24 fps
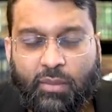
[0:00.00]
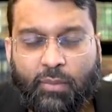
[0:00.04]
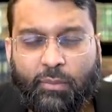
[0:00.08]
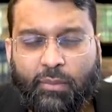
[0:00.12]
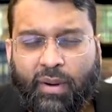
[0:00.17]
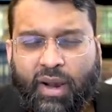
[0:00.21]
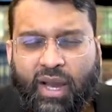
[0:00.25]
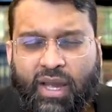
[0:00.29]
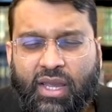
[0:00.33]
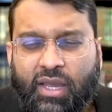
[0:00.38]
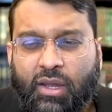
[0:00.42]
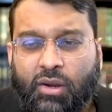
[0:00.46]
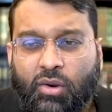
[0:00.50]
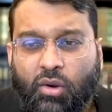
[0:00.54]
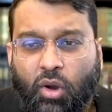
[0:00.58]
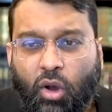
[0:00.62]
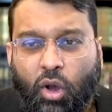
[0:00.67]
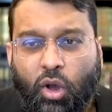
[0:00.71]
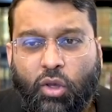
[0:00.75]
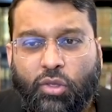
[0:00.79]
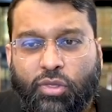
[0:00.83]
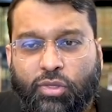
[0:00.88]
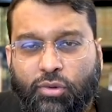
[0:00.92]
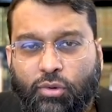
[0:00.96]
by an
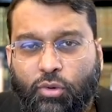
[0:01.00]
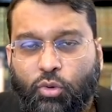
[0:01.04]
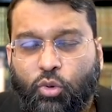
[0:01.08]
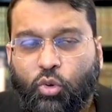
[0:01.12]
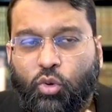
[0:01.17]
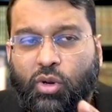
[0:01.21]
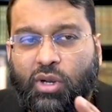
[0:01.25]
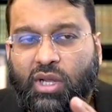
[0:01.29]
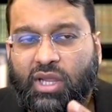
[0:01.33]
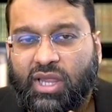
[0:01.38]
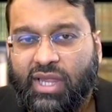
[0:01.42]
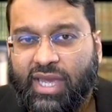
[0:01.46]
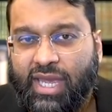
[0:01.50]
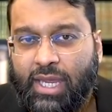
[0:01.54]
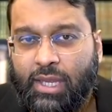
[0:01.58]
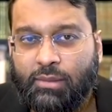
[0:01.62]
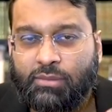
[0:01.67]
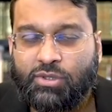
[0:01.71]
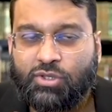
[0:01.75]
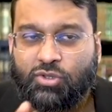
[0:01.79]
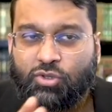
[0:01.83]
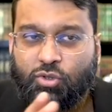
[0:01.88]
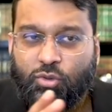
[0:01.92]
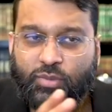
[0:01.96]
author who
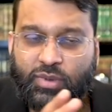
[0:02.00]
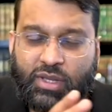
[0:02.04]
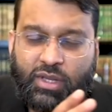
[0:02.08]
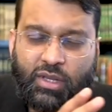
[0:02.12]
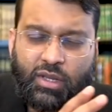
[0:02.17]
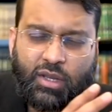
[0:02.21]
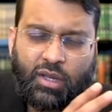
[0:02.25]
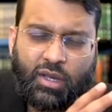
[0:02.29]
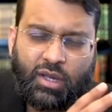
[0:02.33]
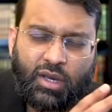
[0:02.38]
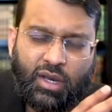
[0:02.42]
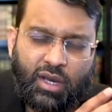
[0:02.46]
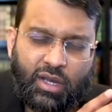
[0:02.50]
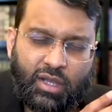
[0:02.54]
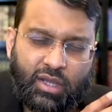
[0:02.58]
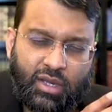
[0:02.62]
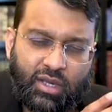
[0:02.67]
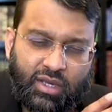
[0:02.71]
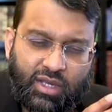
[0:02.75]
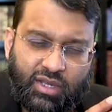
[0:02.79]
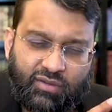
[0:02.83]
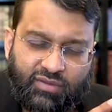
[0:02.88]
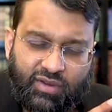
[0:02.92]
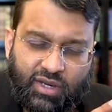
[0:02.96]
claims to be uh,
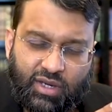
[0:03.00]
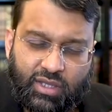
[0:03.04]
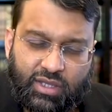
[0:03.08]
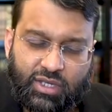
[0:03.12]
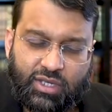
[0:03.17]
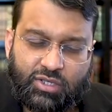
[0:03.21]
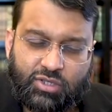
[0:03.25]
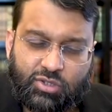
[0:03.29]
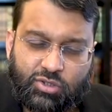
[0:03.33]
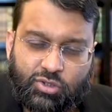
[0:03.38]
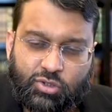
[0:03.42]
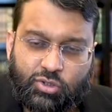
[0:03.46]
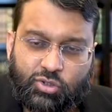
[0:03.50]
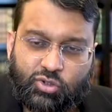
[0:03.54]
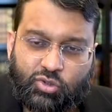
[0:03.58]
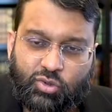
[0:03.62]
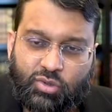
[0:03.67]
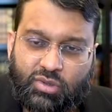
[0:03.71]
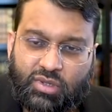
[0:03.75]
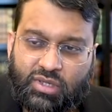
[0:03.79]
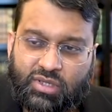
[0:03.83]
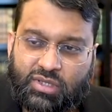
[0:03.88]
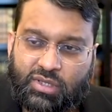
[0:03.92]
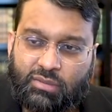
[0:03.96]
giving allegiance to
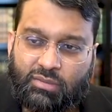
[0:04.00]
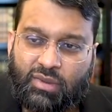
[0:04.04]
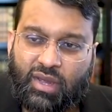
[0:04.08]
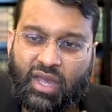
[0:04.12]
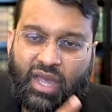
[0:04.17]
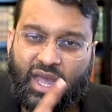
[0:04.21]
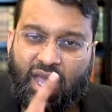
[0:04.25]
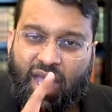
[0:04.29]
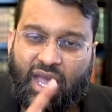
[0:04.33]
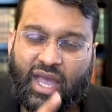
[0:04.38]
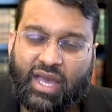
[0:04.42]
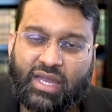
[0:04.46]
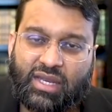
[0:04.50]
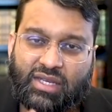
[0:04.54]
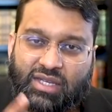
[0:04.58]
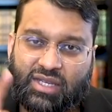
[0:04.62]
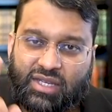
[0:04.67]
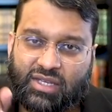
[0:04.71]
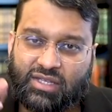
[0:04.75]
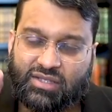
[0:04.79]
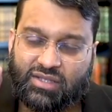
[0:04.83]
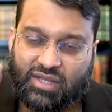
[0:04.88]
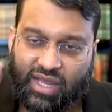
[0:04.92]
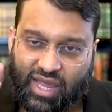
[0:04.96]
Sunnism and
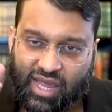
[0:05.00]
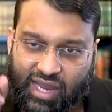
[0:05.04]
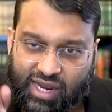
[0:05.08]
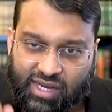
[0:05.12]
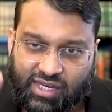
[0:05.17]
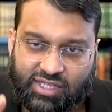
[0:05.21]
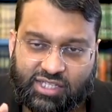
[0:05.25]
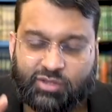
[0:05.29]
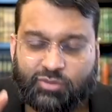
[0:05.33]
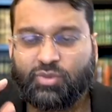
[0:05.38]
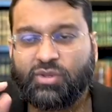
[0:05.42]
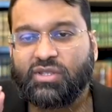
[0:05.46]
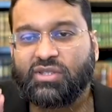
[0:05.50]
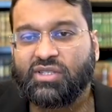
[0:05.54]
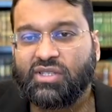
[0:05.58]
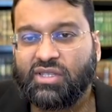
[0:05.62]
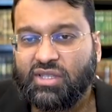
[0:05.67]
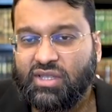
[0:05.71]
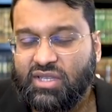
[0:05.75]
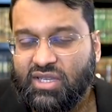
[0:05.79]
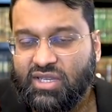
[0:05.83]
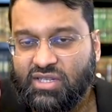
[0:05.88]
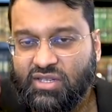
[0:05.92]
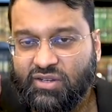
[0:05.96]
is
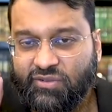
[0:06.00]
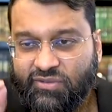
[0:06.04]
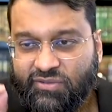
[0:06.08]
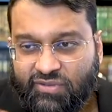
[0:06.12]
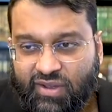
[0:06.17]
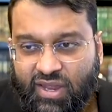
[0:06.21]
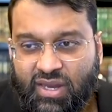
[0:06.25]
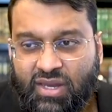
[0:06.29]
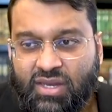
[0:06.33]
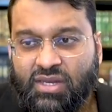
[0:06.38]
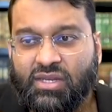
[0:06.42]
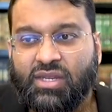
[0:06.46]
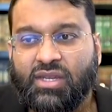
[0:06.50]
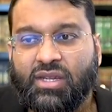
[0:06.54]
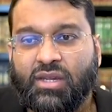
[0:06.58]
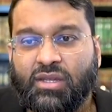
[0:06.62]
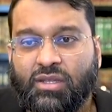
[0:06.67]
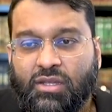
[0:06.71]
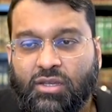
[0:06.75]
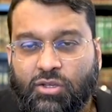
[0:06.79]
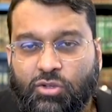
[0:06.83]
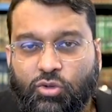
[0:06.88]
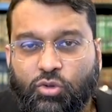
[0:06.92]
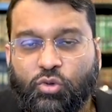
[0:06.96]
explicitly defending
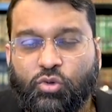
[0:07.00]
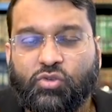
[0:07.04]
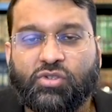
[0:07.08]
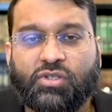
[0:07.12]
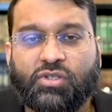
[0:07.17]
the use